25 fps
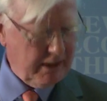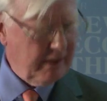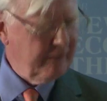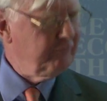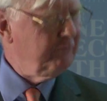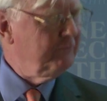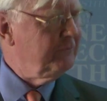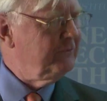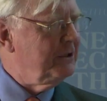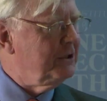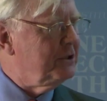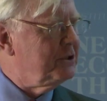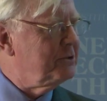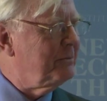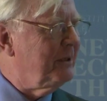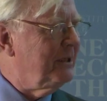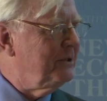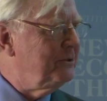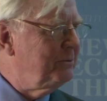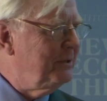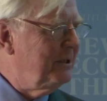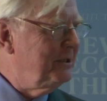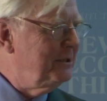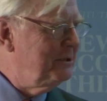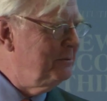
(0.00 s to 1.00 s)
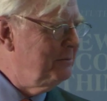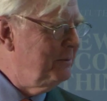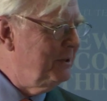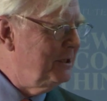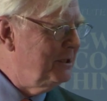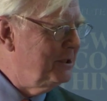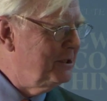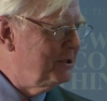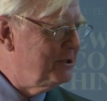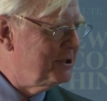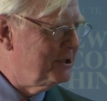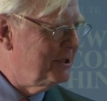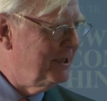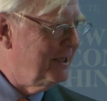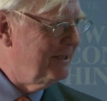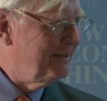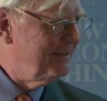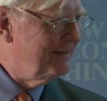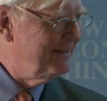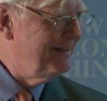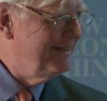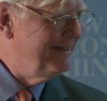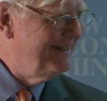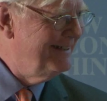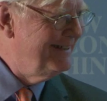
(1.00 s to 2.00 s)
haven't reached my 20 minutes
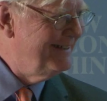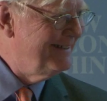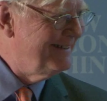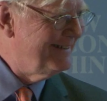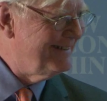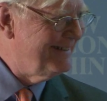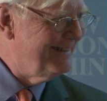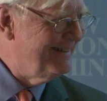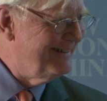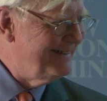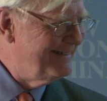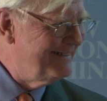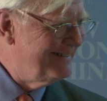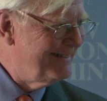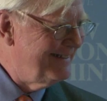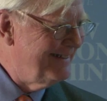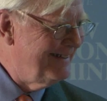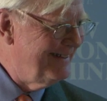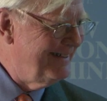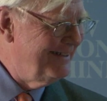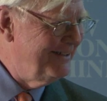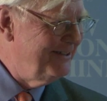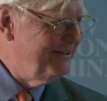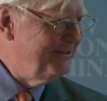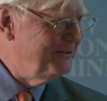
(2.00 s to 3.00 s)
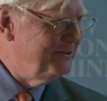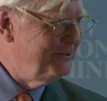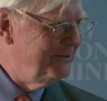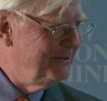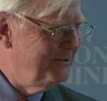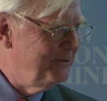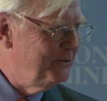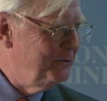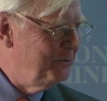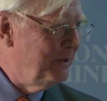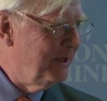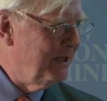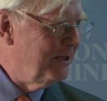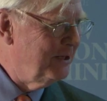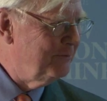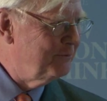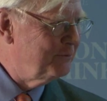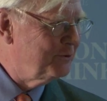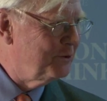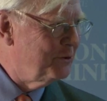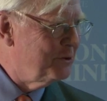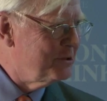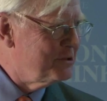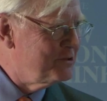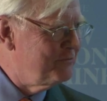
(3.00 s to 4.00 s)
yet, but uh, we, uh, you we are,
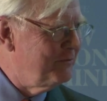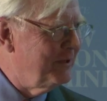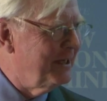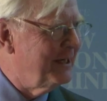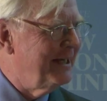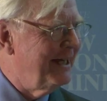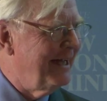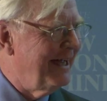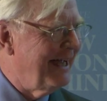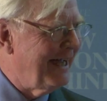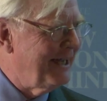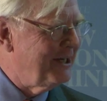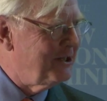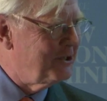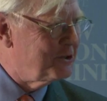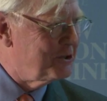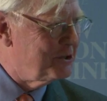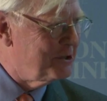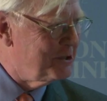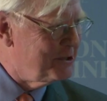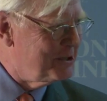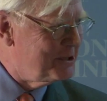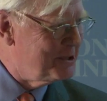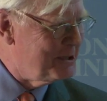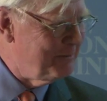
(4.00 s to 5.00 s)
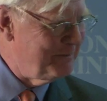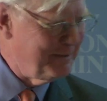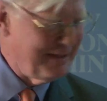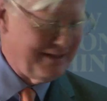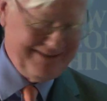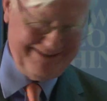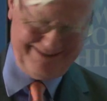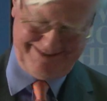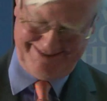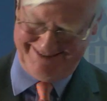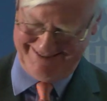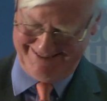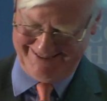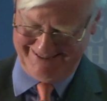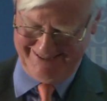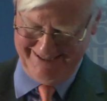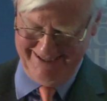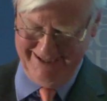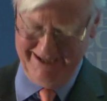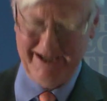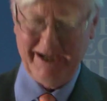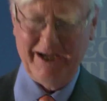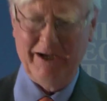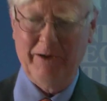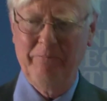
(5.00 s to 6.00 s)
of course, very anxious about. Well,
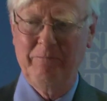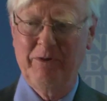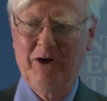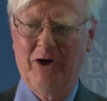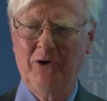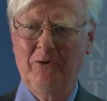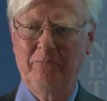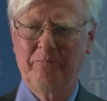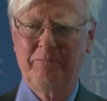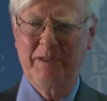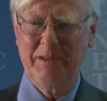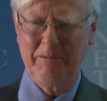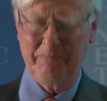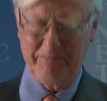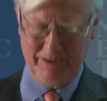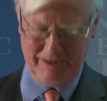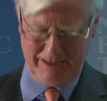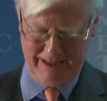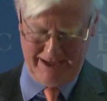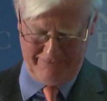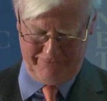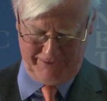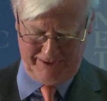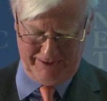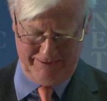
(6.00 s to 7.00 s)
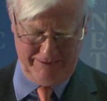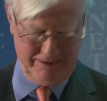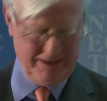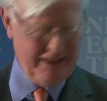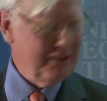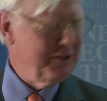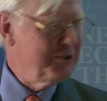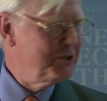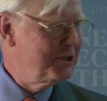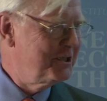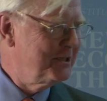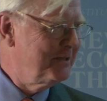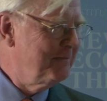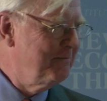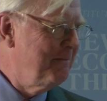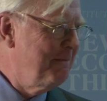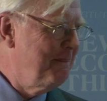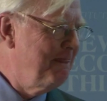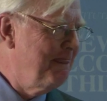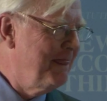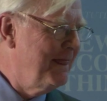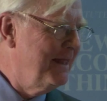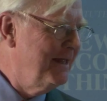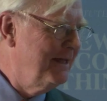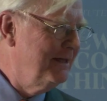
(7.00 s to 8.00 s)
I have two notes here that lunch. says
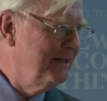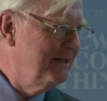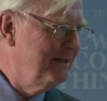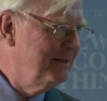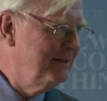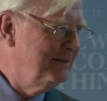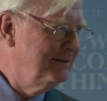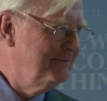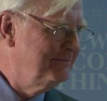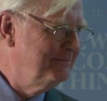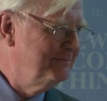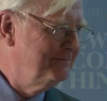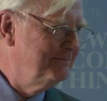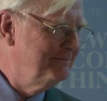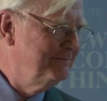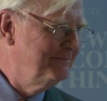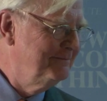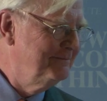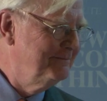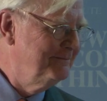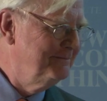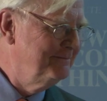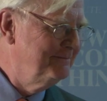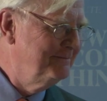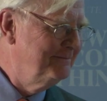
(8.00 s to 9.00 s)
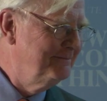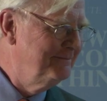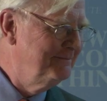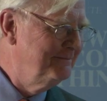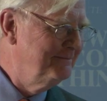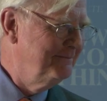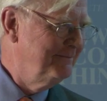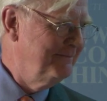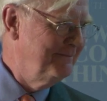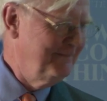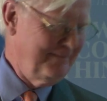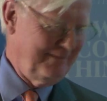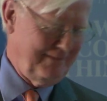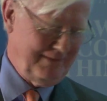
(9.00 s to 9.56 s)
we have to leave at 1:20.